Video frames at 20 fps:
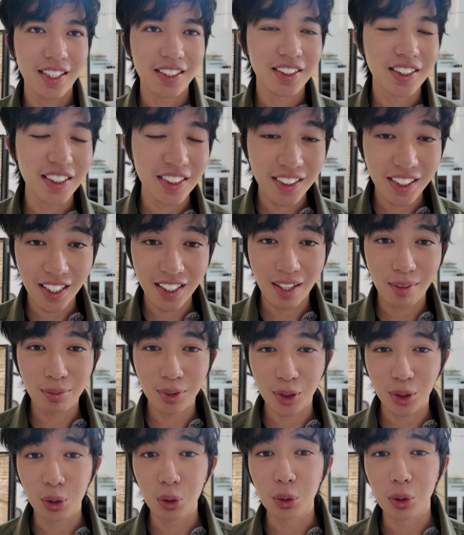Like, she said, I'm
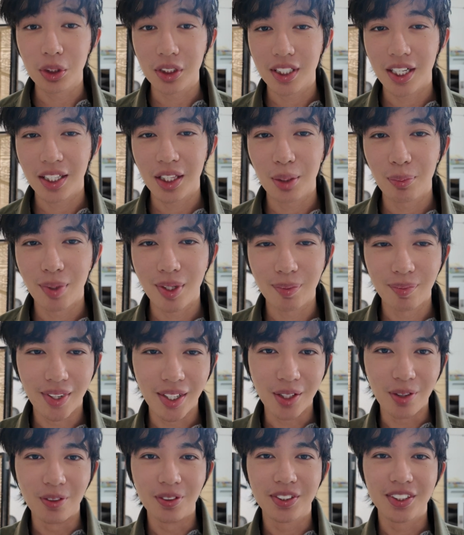just using that to make
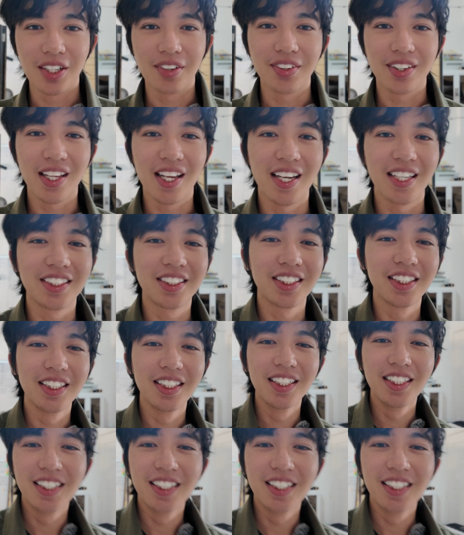my goal sound nice,